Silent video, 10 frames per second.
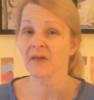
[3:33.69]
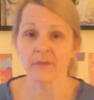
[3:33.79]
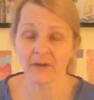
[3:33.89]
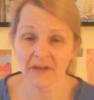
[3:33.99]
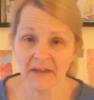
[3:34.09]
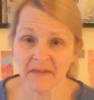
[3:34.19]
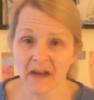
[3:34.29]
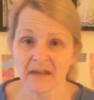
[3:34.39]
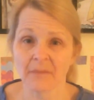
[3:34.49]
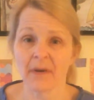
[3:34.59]
So I really
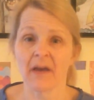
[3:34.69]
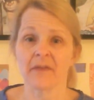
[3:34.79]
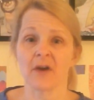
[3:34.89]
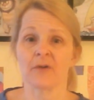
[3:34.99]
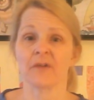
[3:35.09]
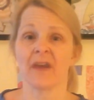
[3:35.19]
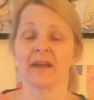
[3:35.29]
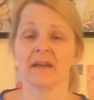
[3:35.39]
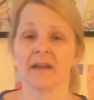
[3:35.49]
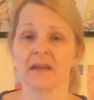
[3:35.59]
stocked up on those
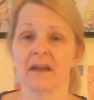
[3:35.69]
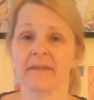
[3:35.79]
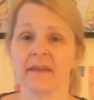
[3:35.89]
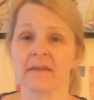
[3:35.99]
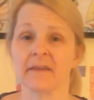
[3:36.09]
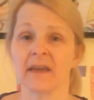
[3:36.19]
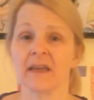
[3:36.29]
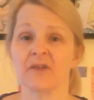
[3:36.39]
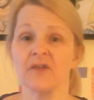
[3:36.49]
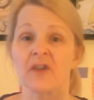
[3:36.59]
at 99 cents
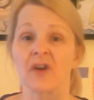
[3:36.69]
each.